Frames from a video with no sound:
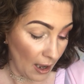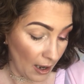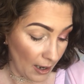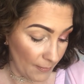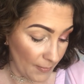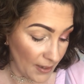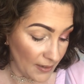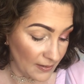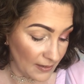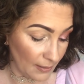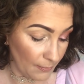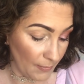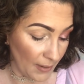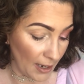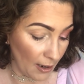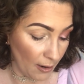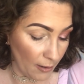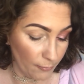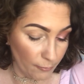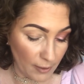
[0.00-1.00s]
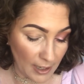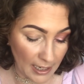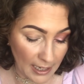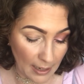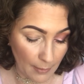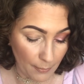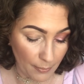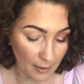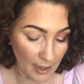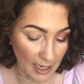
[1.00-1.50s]
I must admit, I'm
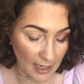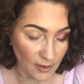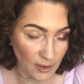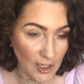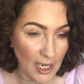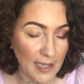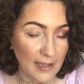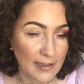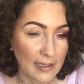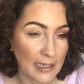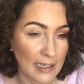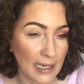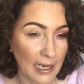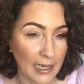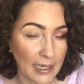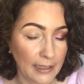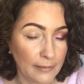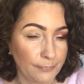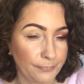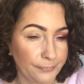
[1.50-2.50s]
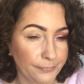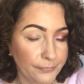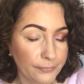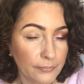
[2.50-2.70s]
really impressed. Yesterday,